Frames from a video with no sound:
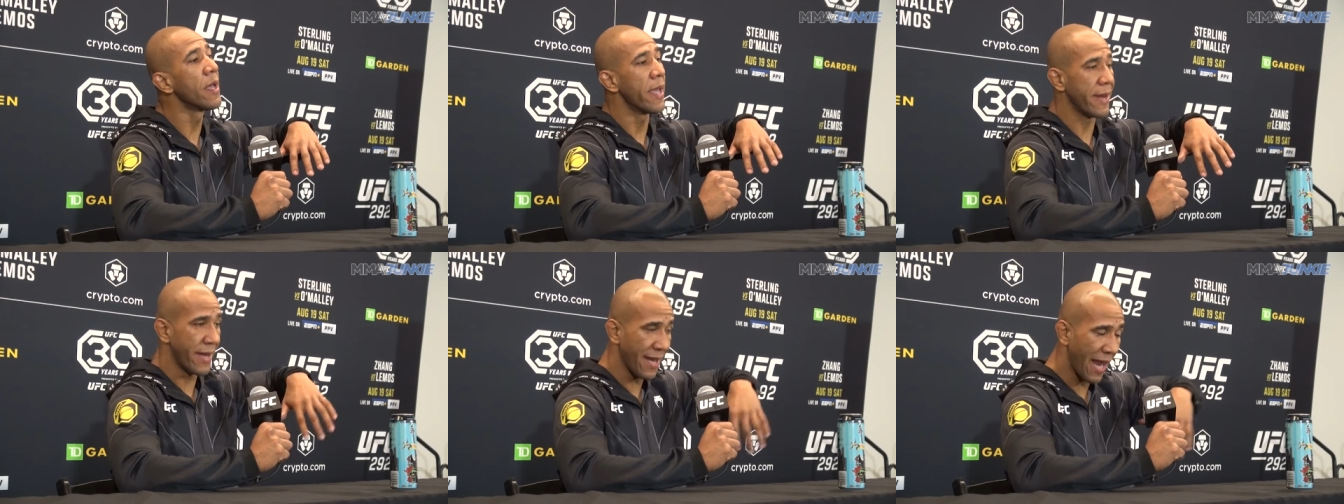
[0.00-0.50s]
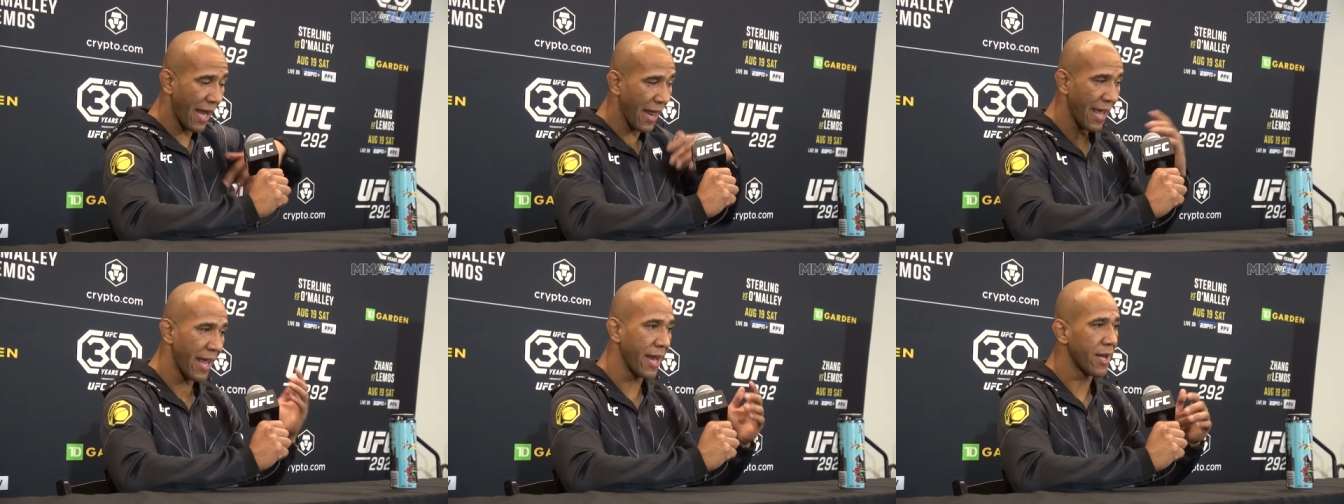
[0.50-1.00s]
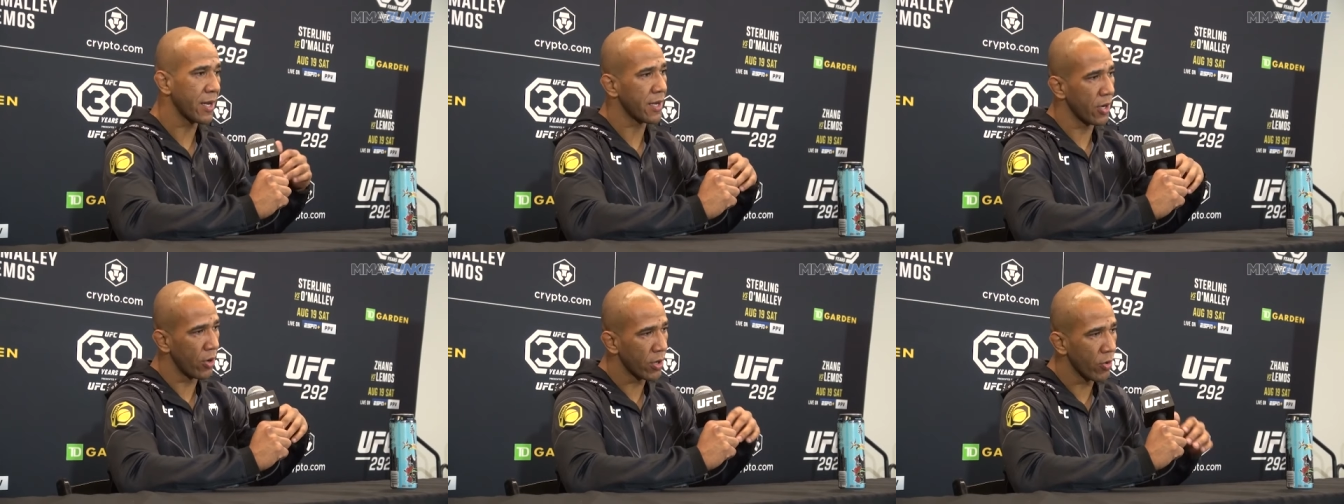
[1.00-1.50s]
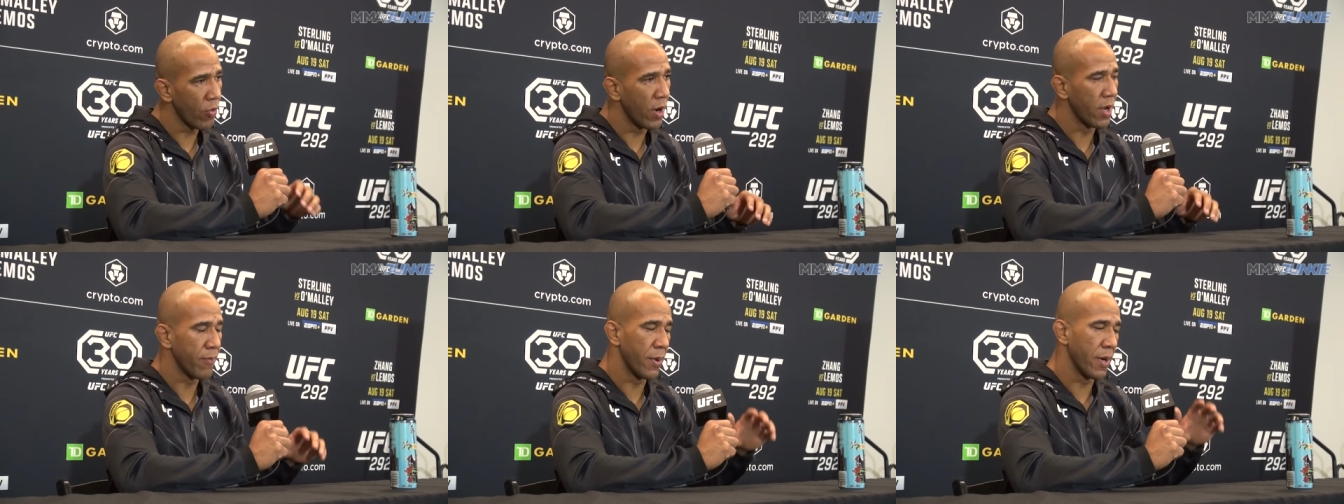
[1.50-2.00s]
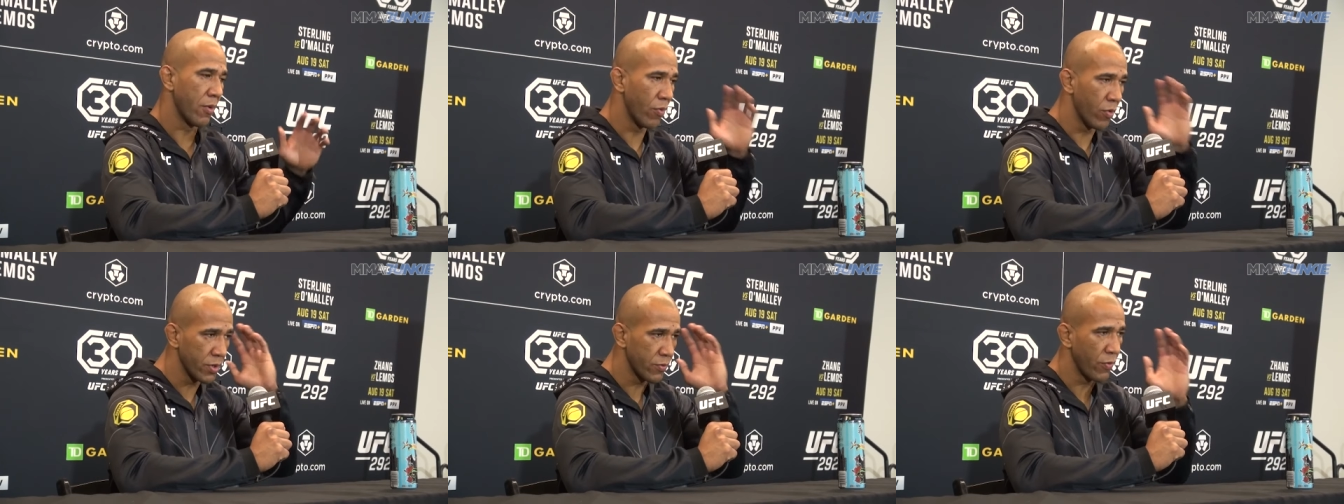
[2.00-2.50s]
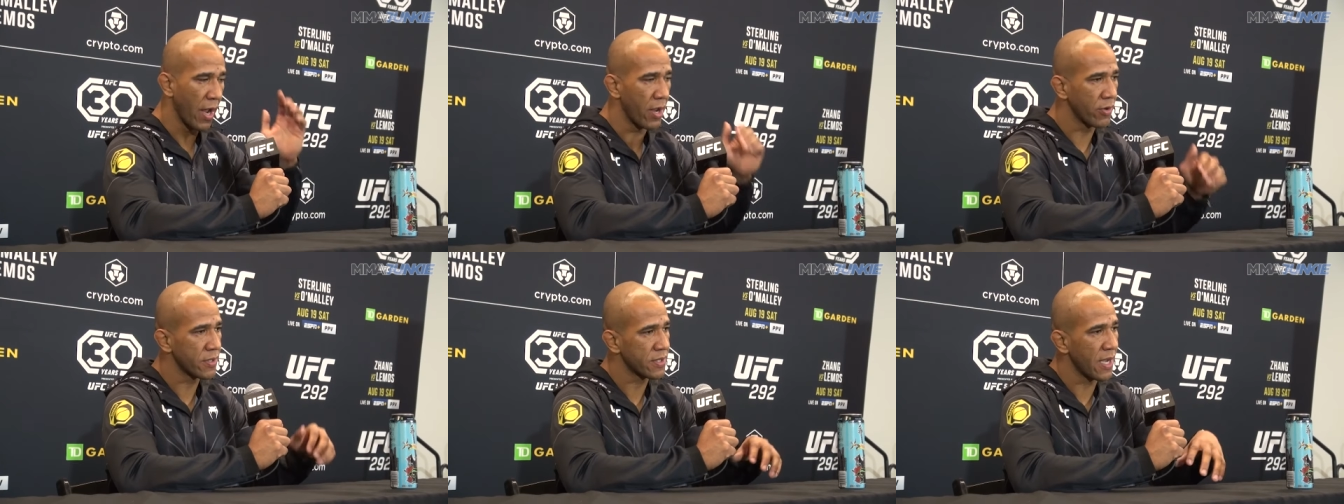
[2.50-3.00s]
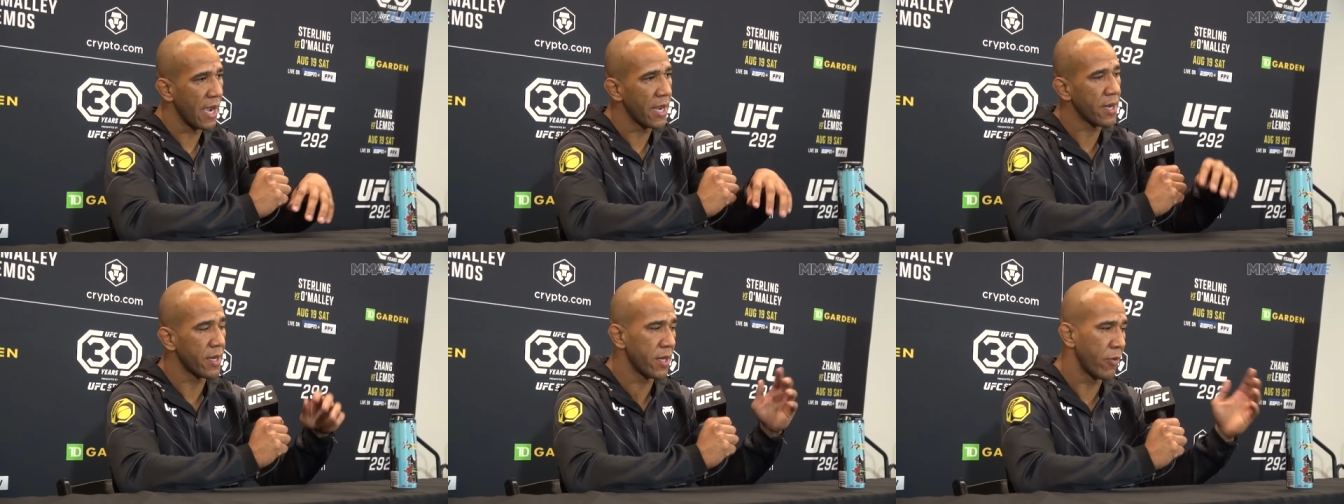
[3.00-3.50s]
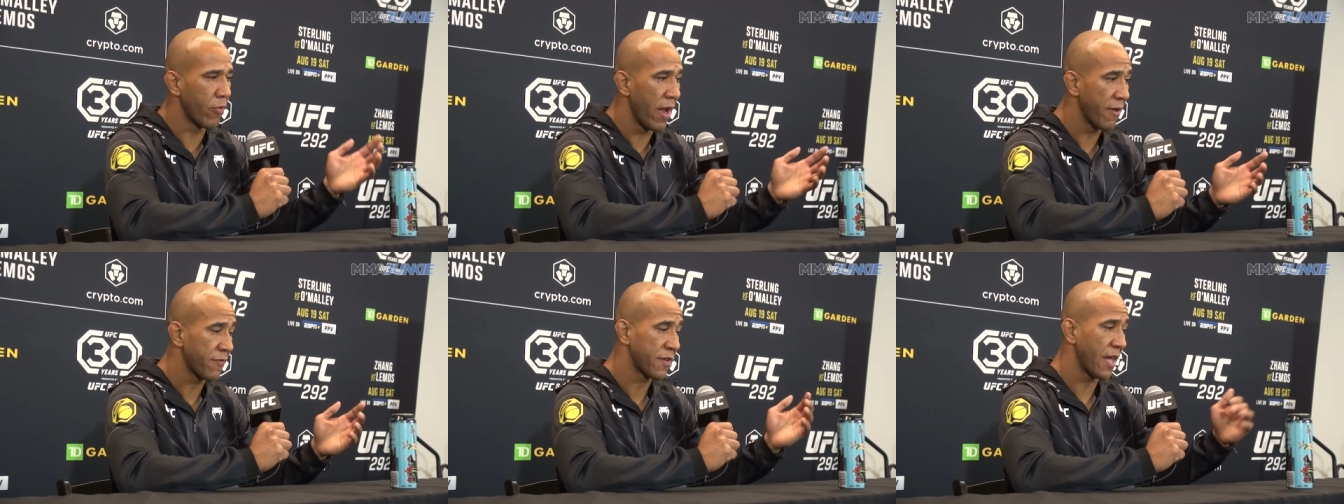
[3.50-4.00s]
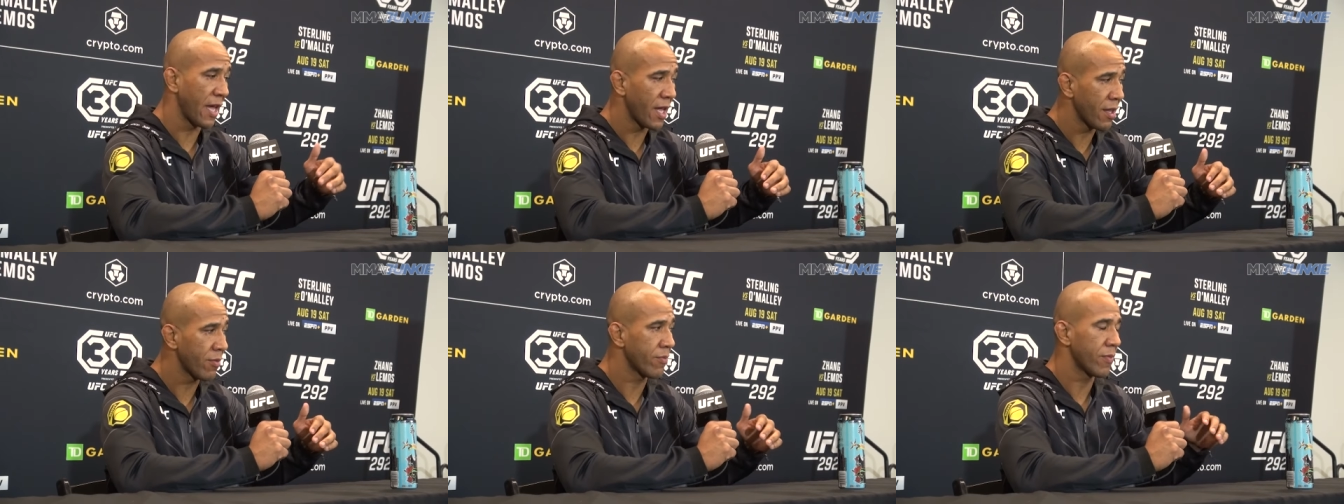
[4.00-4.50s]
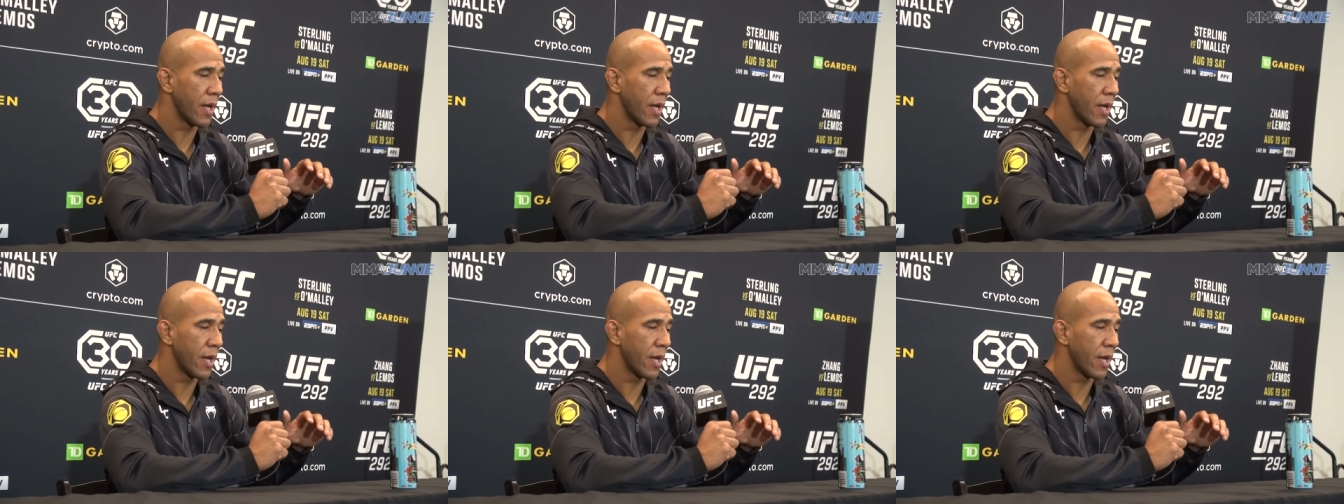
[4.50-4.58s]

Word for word: and then I land the other one, but I was right on the side, and the ref came,